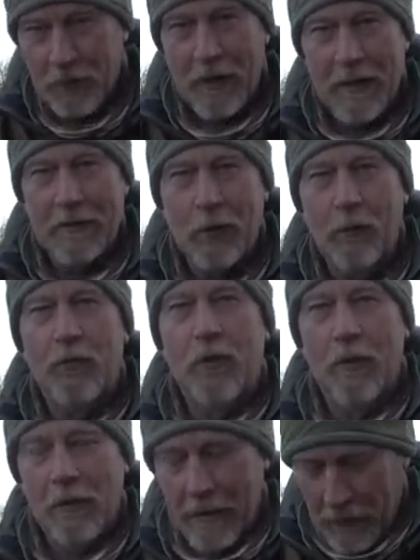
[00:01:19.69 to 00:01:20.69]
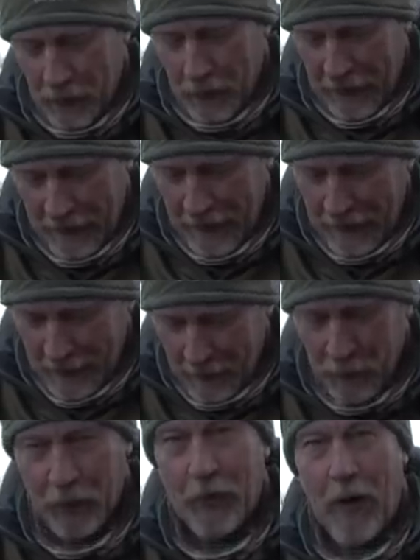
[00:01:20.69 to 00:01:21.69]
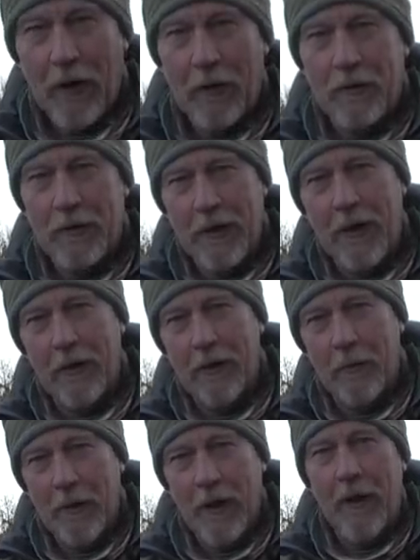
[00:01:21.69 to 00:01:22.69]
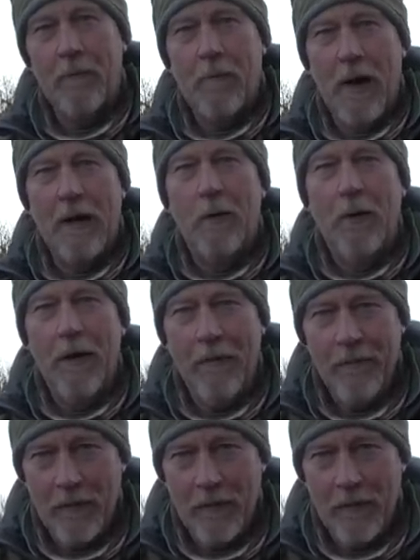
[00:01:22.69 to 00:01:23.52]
sized gloves on and I don't know how the heck I'm going to gralloch it because I can't grip my knife but anyway,